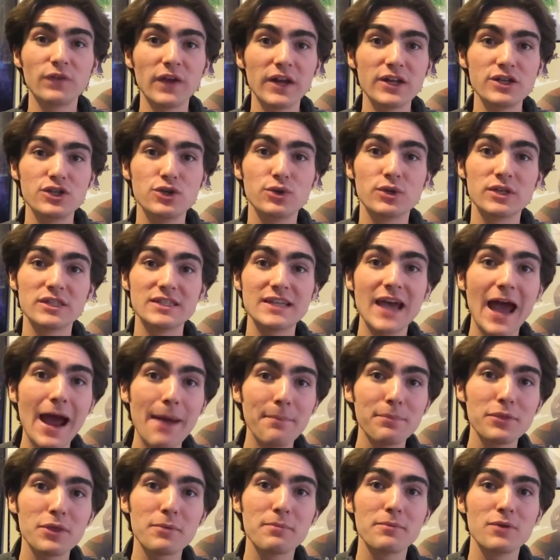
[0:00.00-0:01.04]
Finish, you can
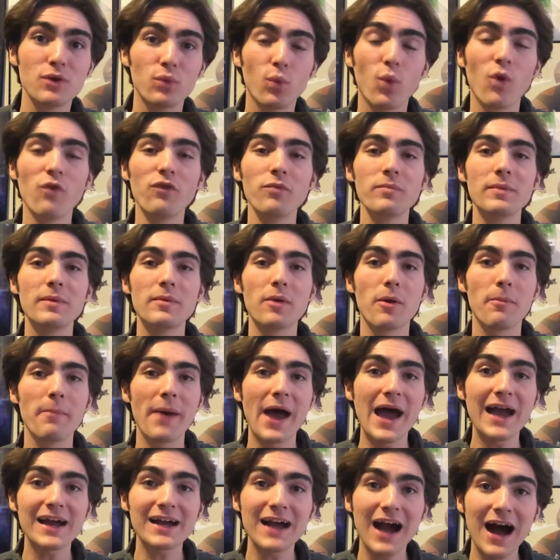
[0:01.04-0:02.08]
tap the Wolf Amiibo
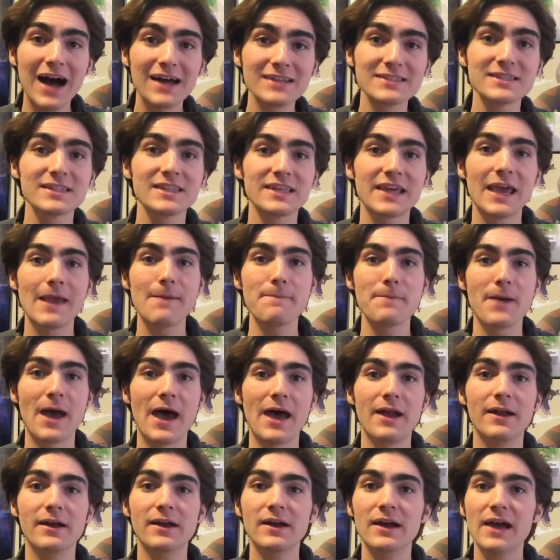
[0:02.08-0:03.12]
back onto the
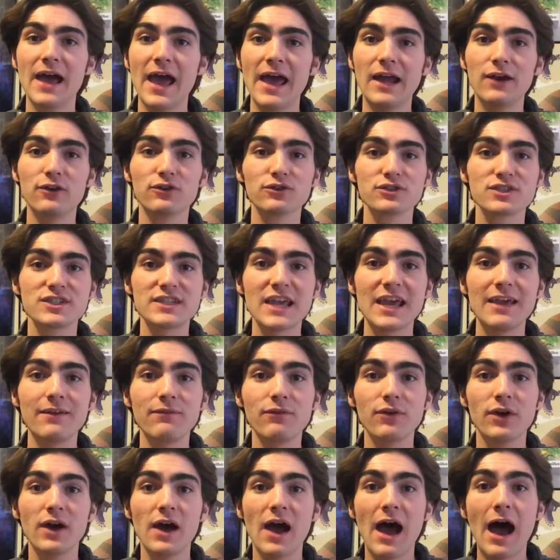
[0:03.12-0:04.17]
gamepad, and it'll
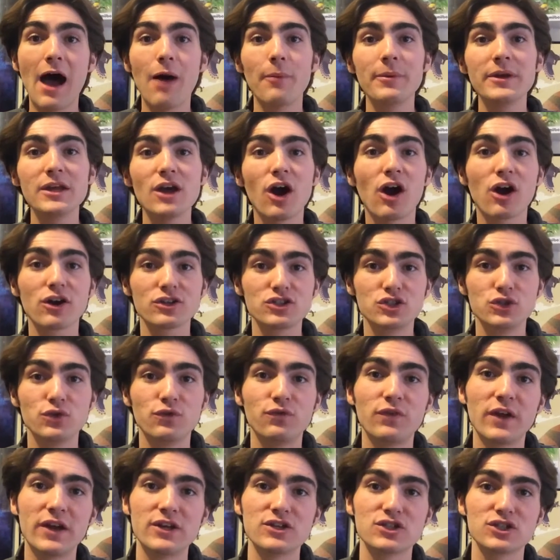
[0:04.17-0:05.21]
save how many hearts you
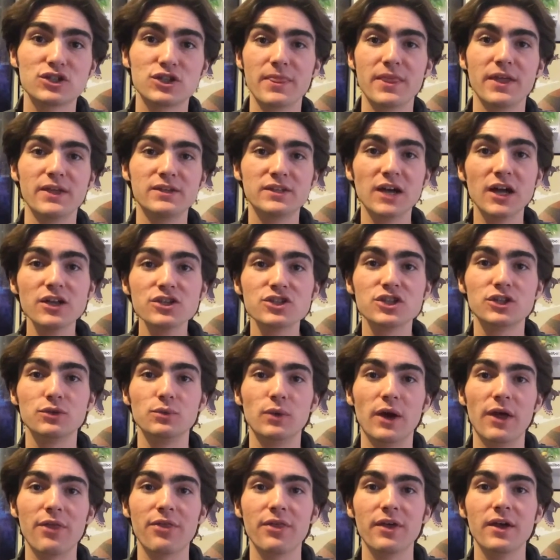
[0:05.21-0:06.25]
finish the dungeon
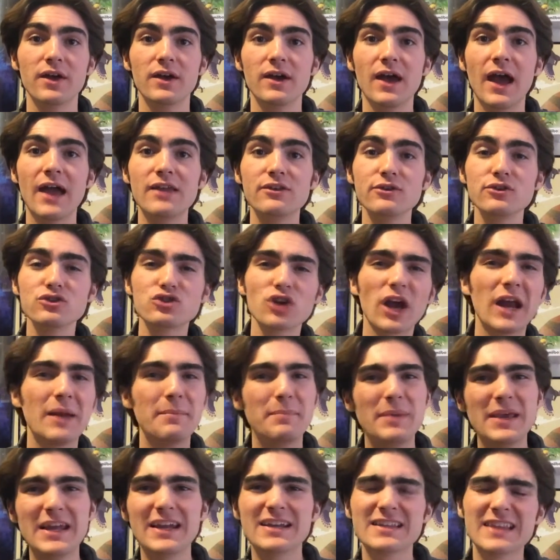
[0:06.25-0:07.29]
with and you can try to
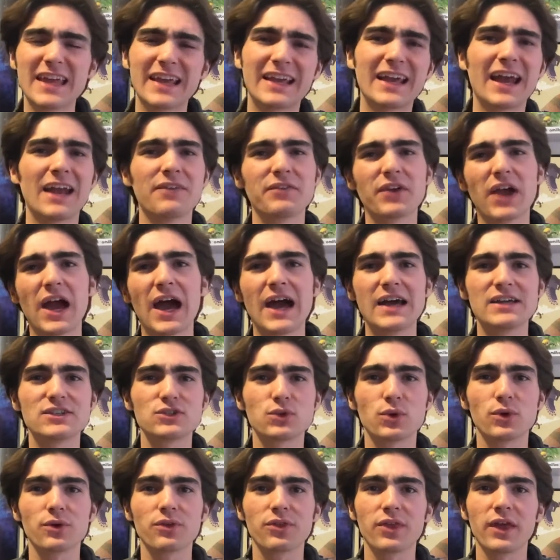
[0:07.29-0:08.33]
beat it like kind of like a high
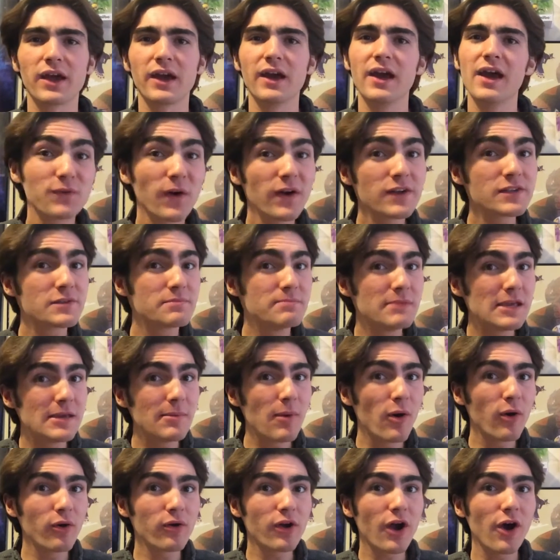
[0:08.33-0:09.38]
score thing. As far as
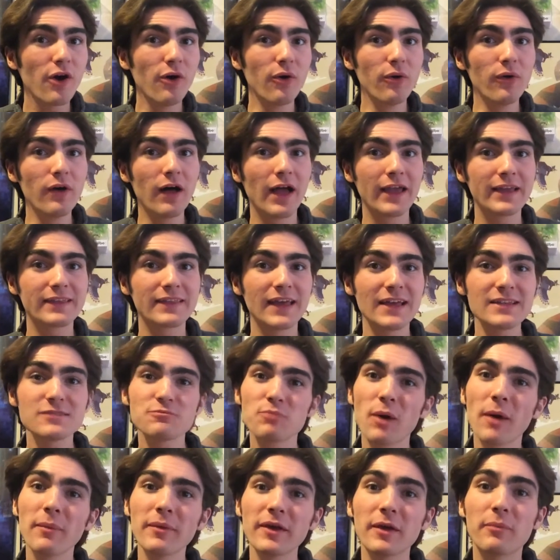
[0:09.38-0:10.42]
amiibo go, like that's
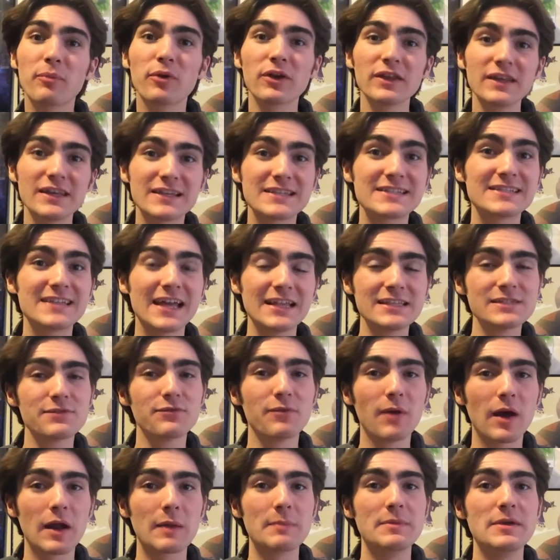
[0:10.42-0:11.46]
probably a pretty extensive
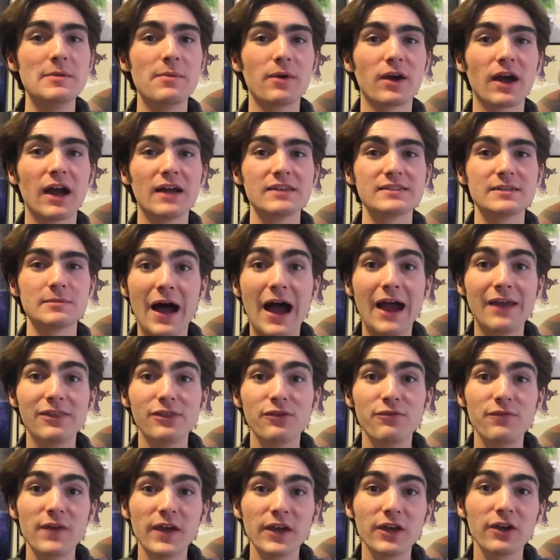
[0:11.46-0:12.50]
amount of amiibo content behind
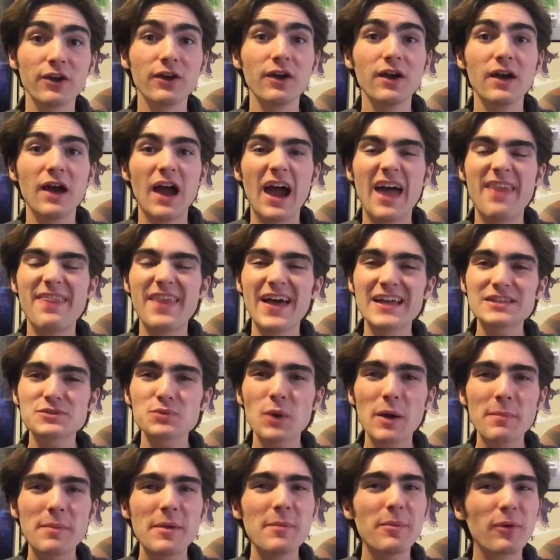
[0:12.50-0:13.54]
the figure, and that's
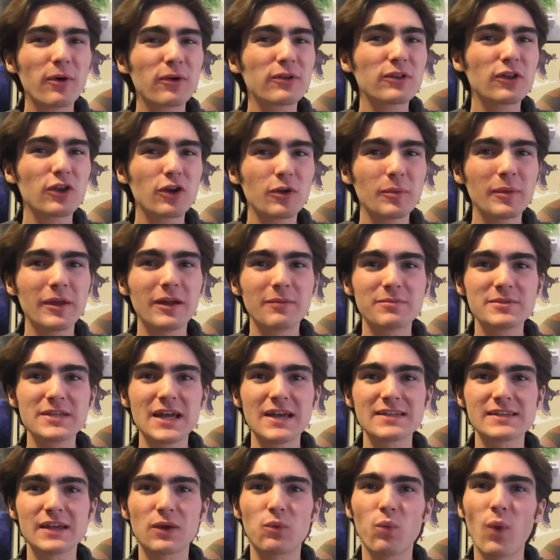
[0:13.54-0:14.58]
why people are a little bit upset.
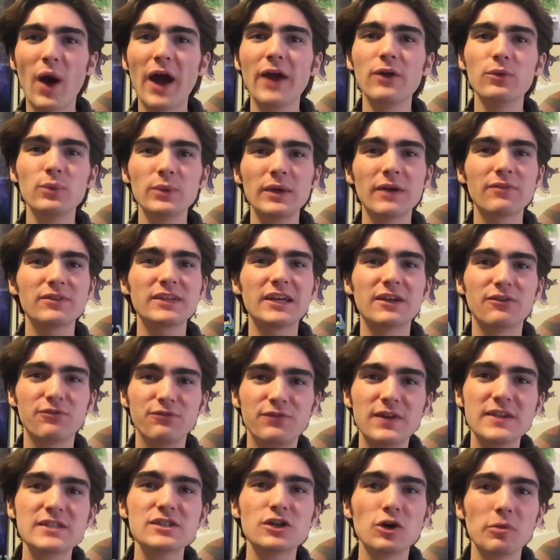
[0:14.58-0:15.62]
It's like, why do we have to get a
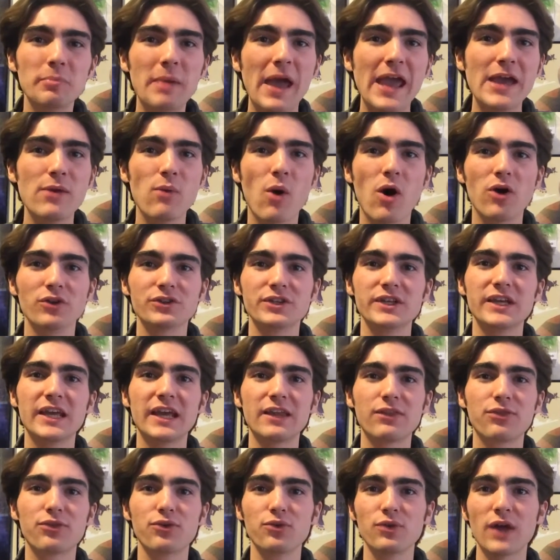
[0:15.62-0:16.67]
physical paywall to
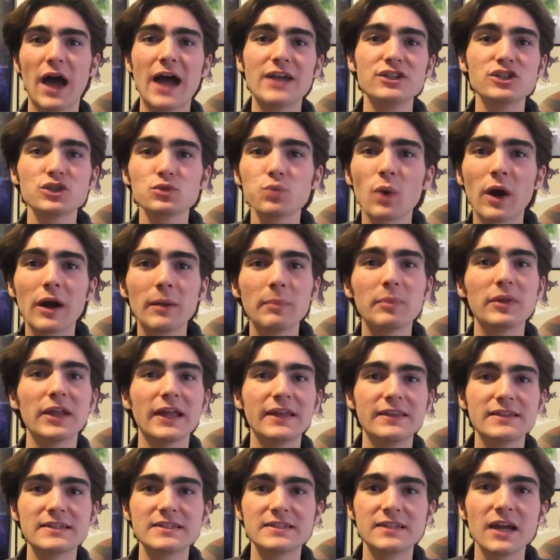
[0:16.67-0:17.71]
get through the, I just want to
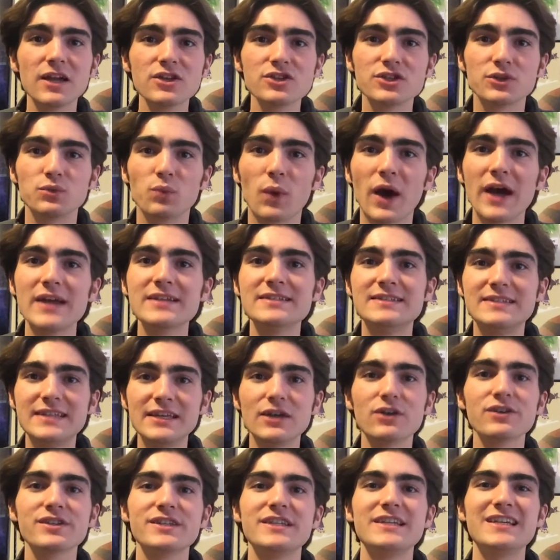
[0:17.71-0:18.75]
play this dungeon. Why is
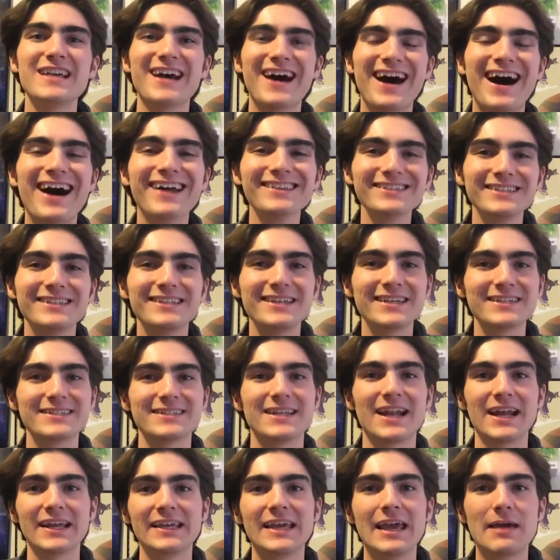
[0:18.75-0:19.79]
DLC on the disc
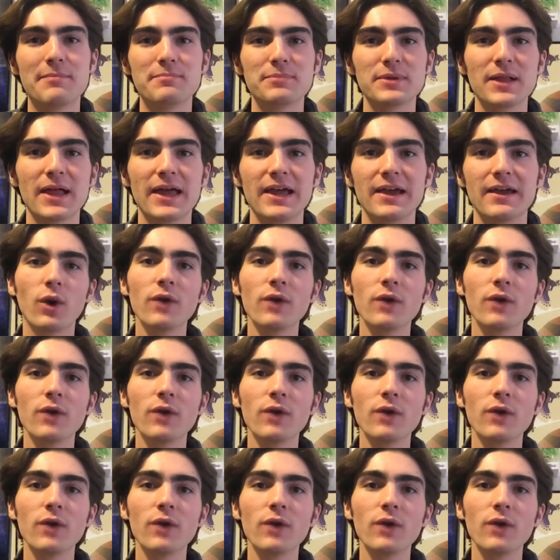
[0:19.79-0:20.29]
that I can't play?